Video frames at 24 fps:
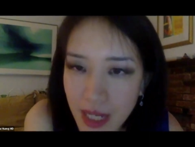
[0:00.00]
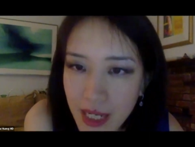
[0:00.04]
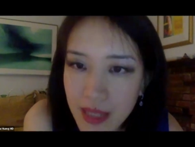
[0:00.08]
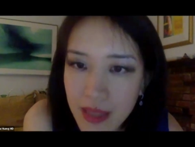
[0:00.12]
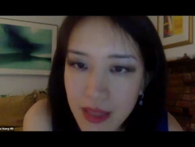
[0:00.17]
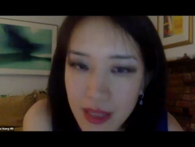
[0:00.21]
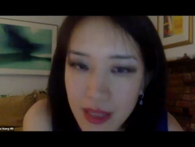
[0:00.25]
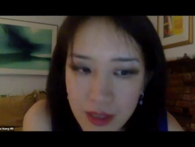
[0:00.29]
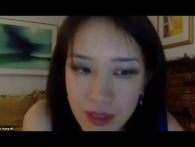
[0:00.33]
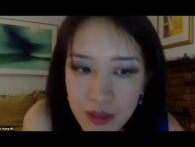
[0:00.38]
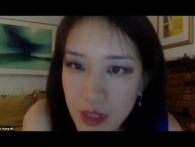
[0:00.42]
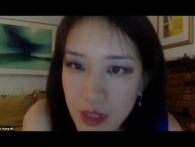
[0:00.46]
I
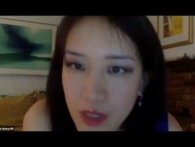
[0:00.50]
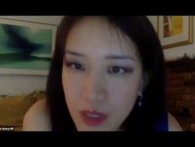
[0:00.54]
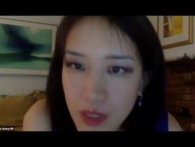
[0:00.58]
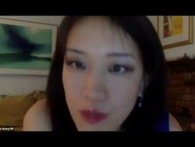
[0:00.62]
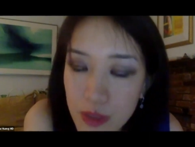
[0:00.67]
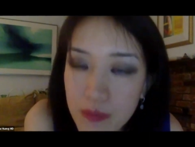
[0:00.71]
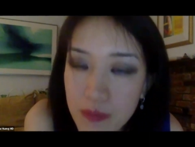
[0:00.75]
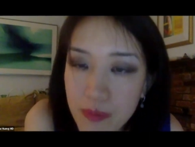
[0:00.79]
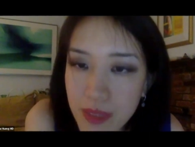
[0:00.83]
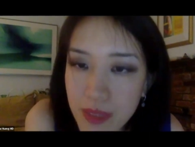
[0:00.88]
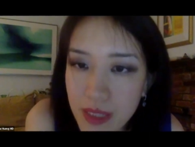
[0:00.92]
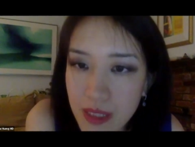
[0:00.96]
think there
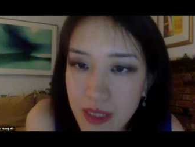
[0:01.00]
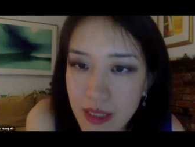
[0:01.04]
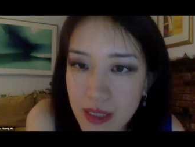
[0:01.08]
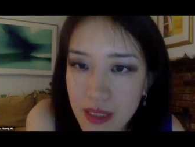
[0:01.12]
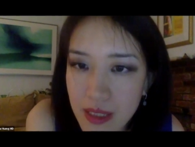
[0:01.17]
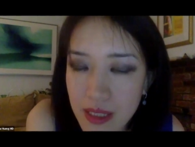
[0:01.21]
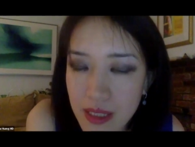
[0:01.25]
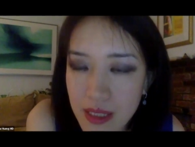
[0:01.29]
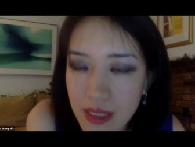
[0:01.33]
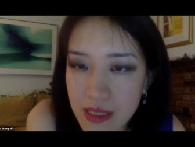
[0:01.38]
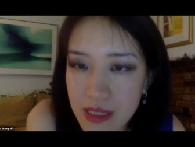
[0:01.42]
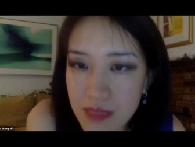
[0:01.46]
will be
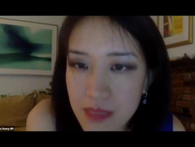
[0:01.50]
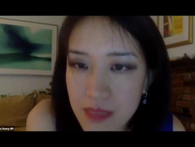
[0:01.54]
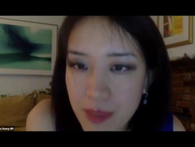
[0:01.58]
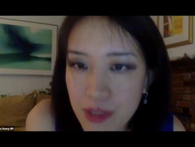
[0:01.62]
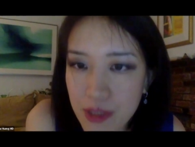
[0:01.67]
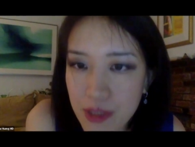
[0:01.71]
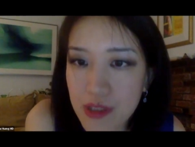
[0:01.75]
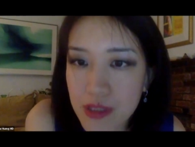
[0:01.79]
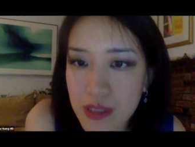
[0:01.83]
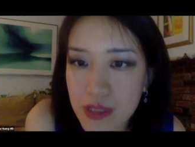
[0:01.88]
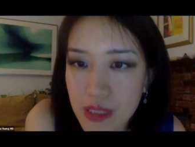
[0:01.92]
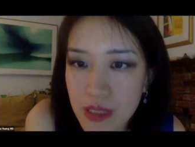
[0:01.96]
a, a
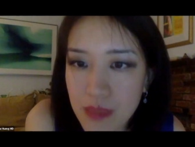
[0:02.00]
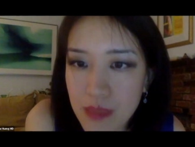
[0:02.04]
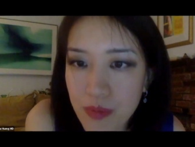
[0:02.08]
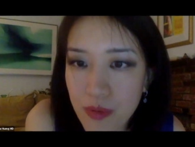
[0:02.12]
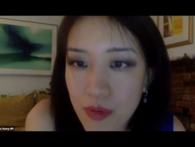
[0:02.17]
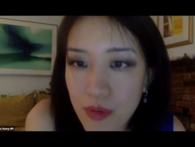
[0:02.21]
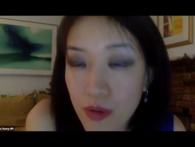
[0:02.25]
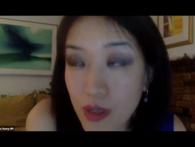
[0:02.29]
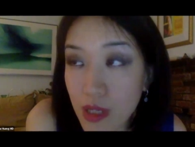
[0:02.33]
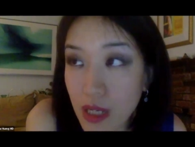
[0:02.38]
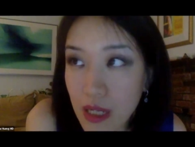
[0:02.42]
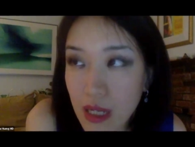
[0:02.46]
specialty
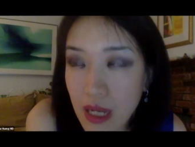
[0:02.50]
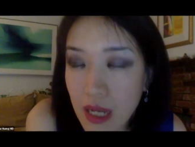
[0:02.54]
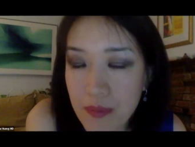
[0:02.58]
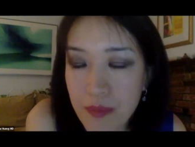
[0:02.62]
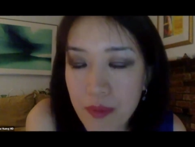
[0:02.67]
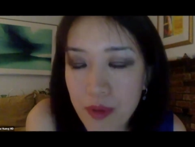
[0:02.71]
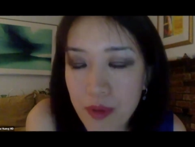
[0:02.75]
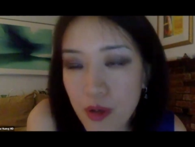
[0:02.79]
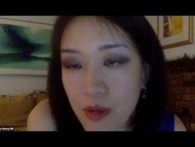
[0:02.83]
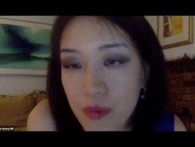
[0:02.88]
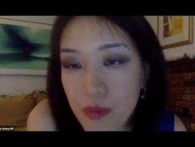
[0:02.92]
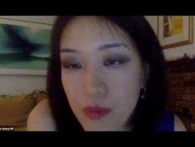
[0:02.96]
board. I,
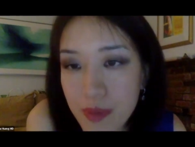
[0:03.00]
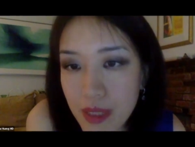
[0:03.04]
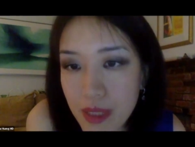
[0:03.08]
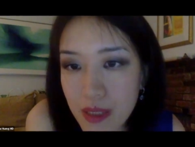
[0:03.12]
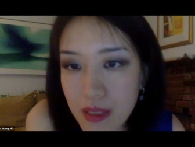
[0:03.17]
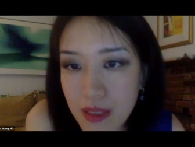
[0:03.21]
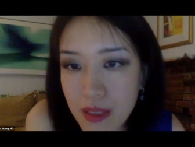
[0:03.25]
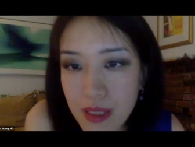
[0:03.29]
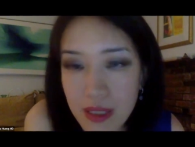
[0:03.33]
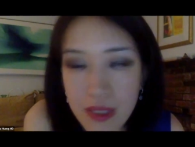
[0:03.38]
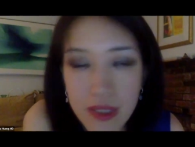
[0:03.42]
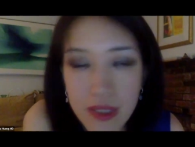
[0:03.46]
I'm
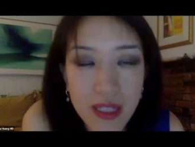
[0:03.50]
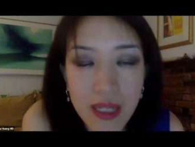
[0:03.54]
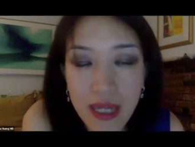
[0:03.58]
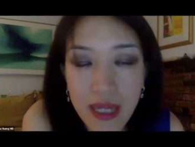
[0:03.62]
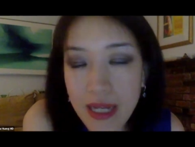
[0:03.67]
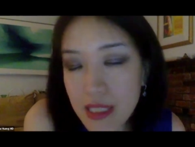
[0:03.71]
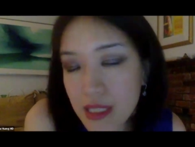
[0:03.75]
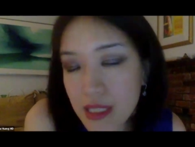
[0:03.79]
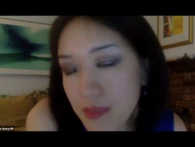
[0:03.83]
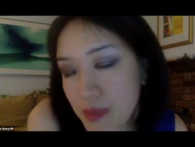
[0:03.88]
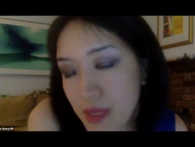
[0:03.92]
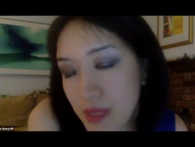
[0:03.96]
hoping it
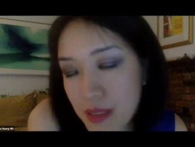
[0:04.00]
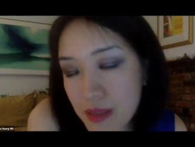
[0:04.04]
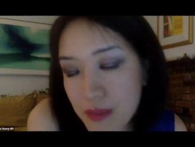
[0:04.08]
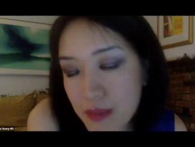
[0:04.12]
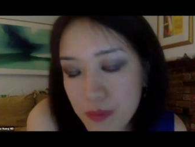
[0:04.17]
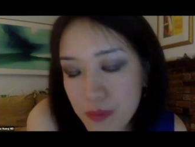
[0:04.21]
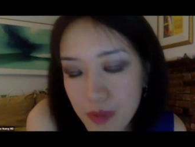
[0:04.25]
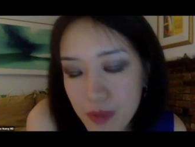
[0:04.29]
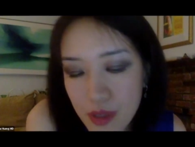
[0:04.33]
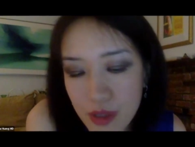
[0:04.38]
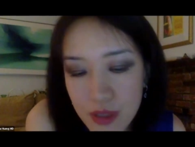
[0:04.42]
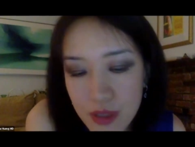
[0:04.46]
has to
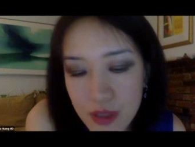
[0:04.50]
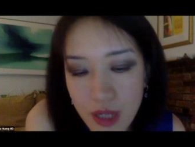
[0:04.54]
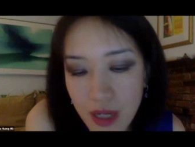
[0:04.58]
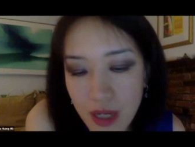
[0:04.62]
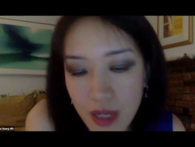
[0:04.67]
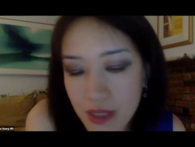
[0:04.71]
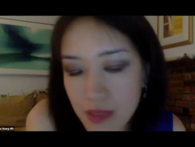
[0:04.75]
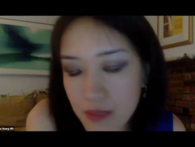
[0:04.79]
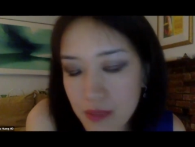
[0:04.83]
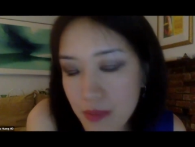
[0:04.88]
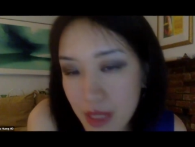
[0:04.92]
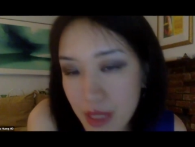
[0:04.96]
be
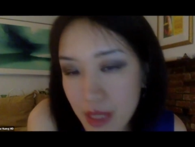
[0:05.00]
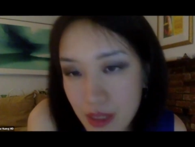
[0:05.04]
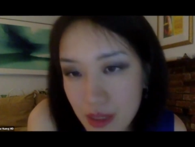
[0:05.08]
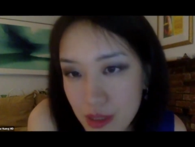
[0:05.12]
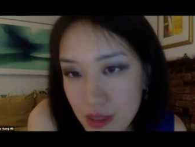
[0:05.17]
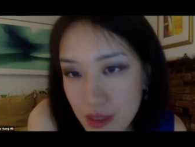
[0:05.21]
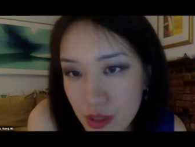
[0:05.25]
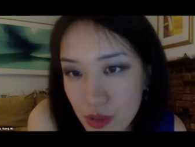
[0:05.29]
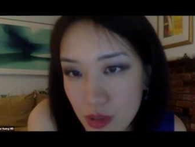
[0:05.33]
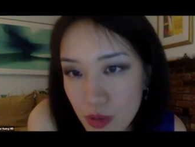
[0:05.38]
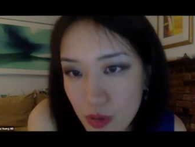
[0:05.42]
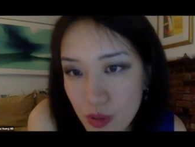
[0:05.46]
taught in
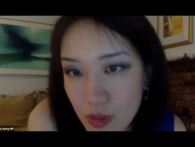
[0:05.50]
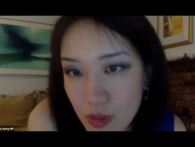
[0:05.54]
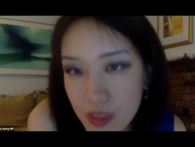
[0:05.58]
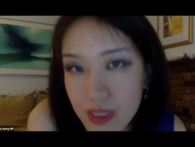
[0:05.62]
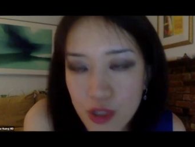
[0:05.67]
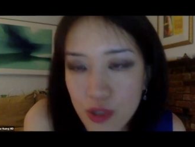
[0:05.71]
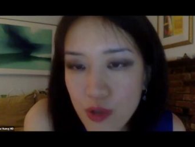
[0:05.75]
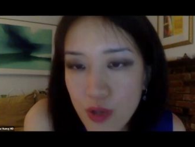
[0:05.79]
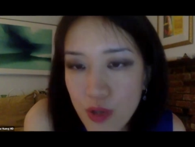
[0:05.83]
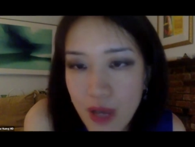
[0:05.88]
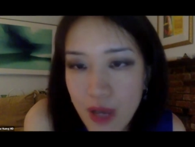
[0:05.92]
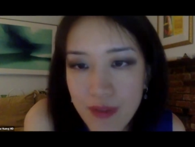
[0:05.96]
medical
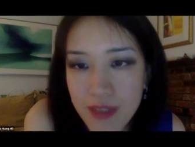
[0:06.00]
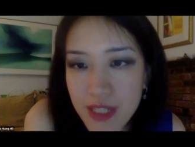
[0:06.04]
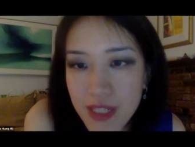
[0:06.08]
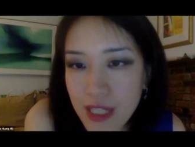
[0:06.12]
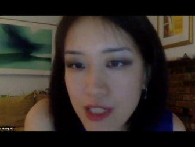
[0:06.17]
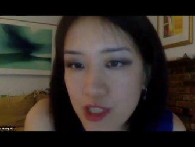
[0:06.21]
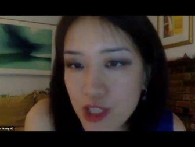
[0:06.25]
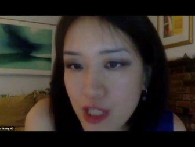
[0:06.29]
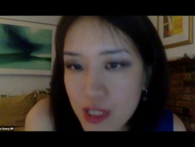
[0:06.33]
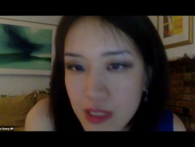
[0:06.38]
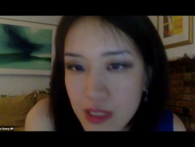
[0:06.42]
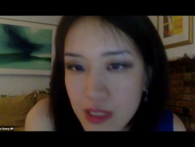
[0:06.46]
schools. You know, you have a
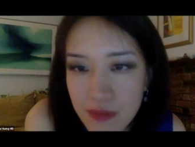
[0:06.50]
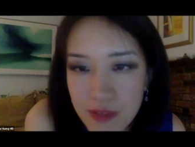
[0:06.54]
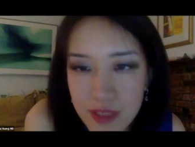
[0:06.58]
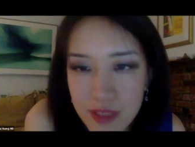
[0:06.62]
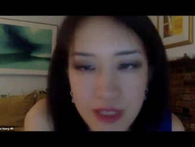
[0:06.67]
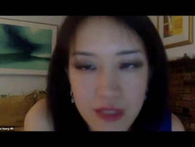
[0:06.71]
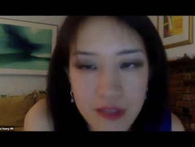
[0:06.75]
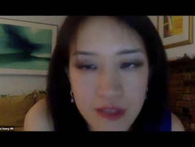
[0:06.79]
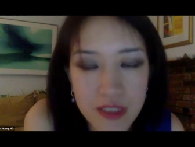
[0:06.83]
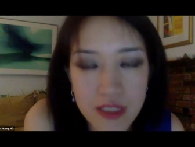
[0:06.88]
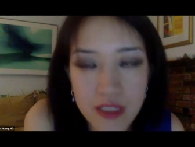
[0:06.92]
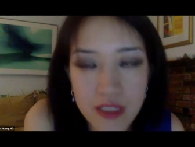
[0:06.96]
digestive
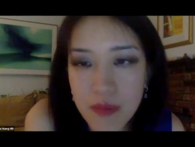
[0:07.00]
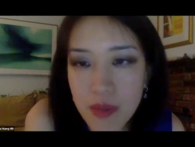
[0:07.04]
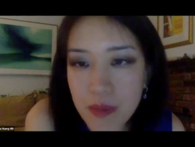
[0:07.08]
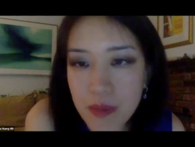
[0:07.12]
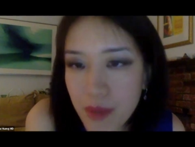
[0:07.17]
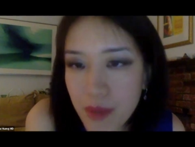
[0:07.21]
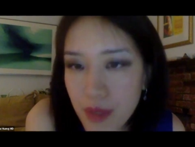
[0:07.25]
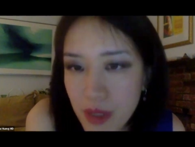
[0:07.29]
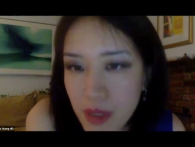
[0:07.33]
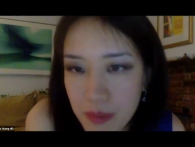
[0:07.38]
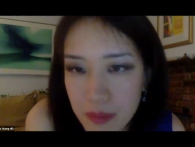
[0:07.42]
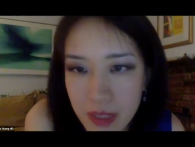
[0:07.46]
system,
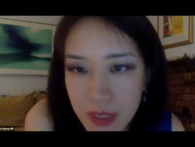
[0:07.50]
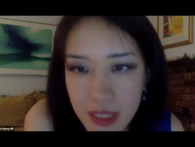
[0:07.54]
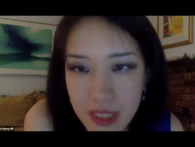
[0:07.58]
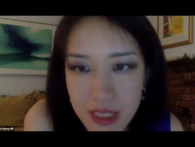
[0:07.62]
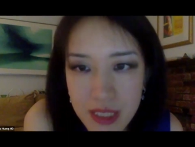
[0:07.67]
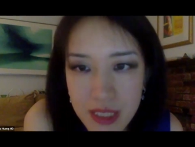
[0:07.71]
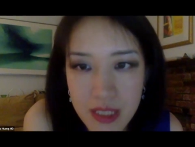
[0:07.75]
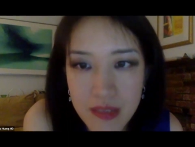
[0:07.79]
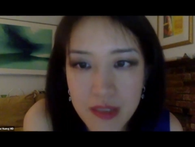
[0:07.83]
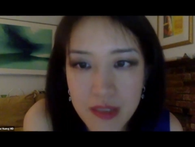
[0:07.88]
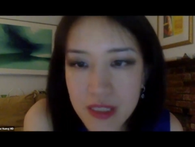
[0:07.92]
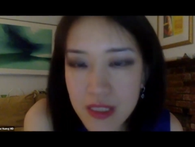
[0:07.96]
a pulmonary
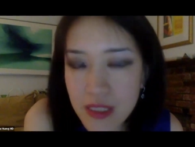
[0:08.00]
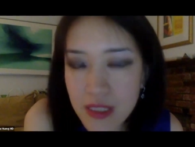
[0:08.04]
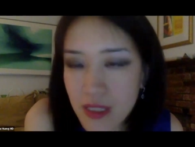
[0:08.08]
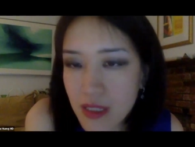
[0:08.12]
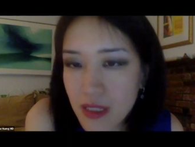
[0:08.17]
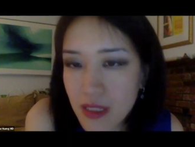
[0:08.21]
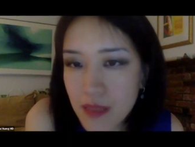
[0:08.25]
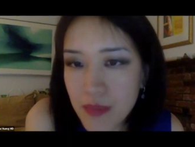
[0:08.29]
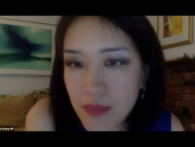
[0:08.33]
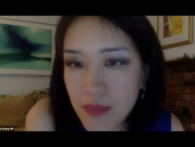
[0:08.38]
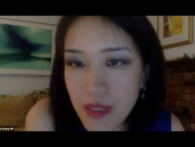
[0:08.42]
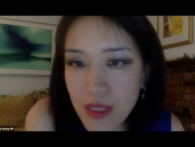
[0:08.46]

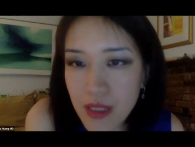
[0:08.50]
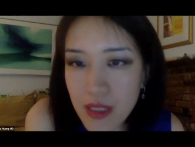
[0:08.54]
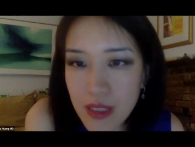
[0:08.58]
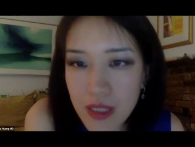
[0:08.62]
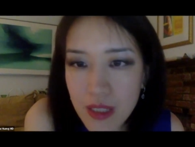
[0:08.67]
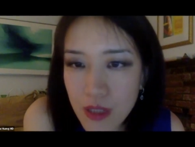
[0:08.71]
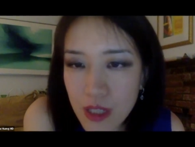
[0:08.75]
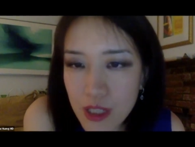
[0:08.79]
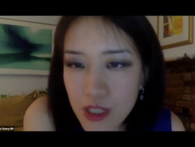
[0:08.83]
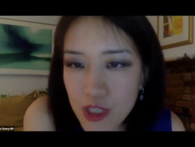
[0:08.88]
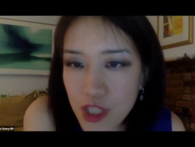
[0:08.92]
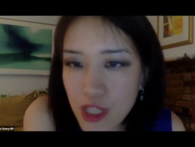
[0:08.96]
system, a,
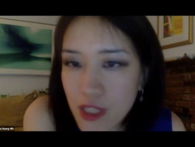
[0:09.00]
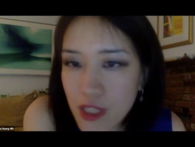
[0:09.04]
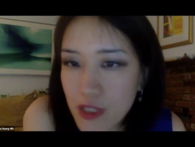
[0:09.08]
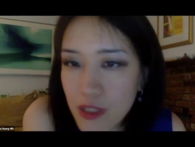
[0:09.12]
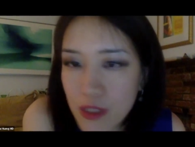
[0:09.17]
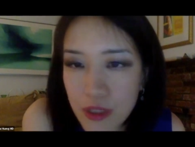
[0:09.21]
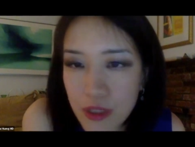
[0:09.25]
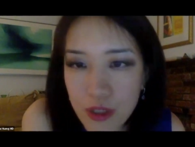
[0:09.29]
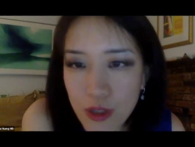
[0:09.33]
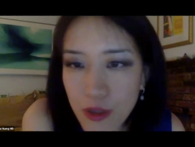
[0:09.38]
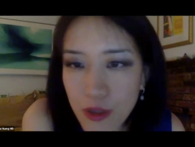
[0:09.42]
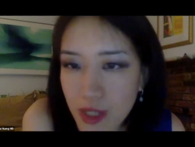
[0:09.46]
a
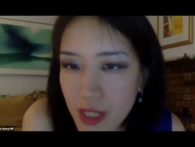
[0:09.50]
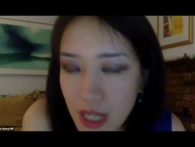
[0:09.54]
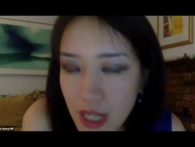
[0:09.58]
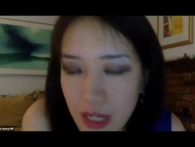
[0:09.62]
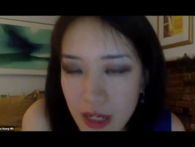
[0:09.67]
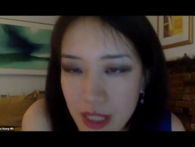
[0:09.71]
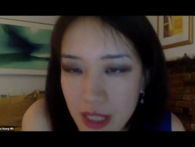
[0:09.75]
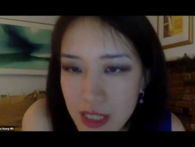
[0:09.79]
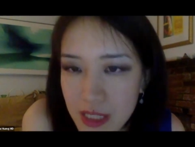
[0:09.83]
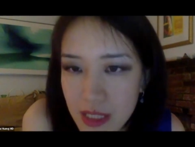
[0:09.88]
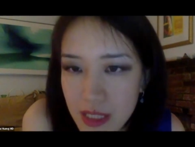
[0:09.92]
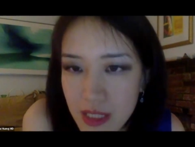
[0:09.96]
general
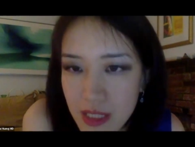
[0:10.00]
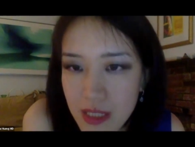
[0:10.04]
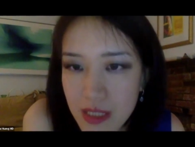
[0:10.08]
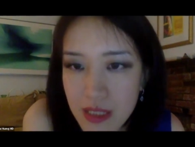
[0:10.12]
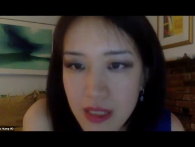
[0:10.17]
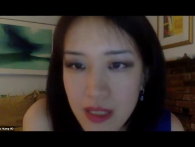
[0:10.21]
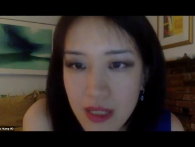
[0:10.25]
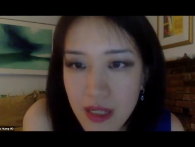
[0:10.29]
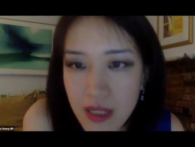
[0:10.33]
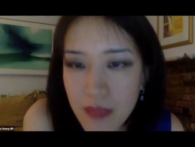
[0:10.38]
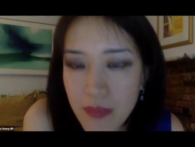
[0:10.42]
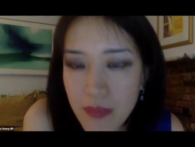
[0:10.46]
urinary
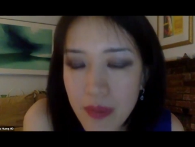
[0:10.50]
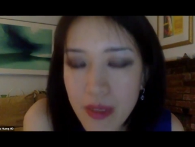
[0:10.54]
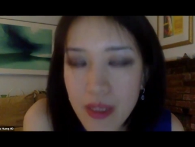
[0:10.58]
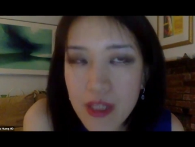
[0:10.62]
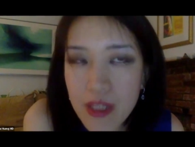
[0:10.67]
system.